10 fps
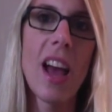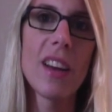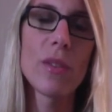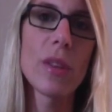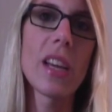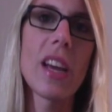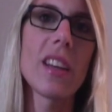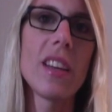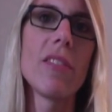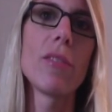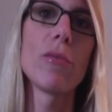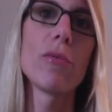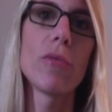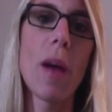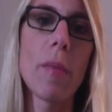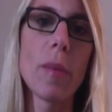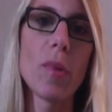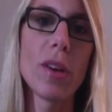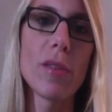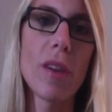I don't think I could even wrap my
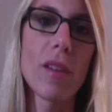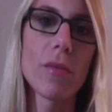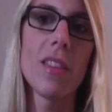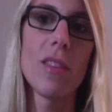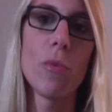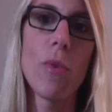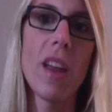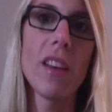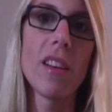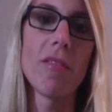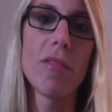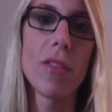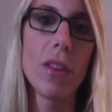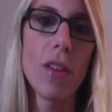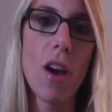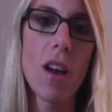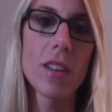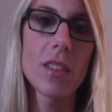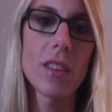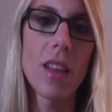brain around the weight of the
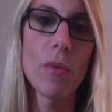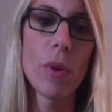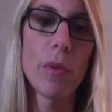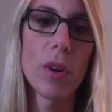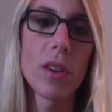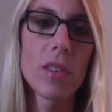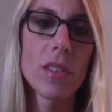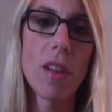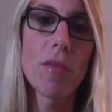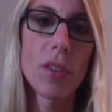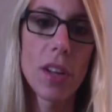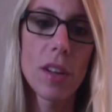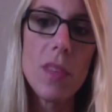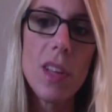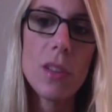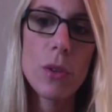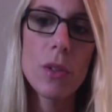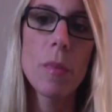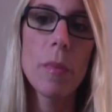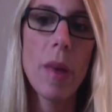loss that we were suffering. So
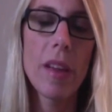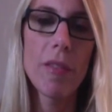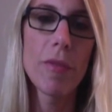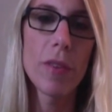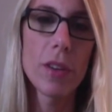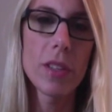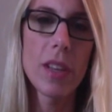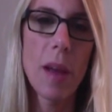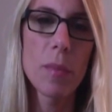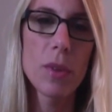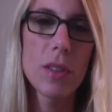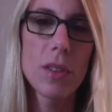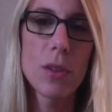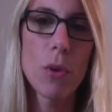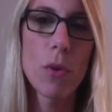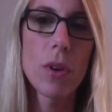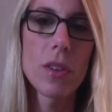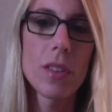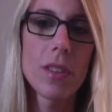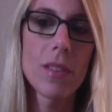some of my first steps
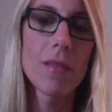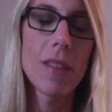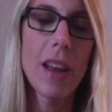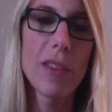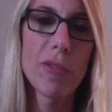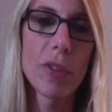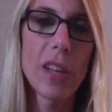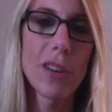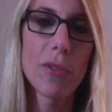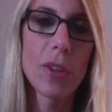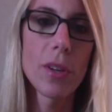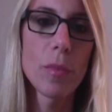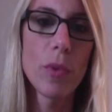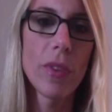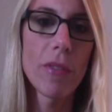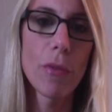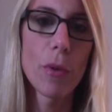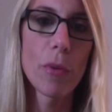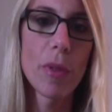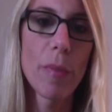towards kind of re-entry or moving
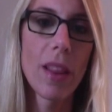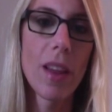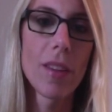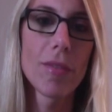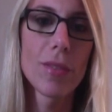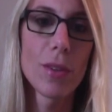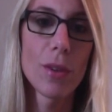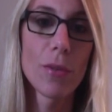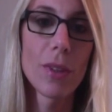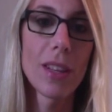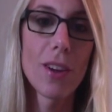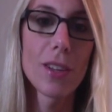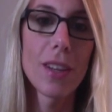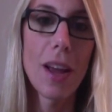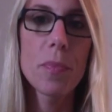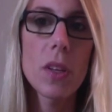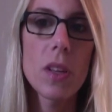forward with my life took a really long time.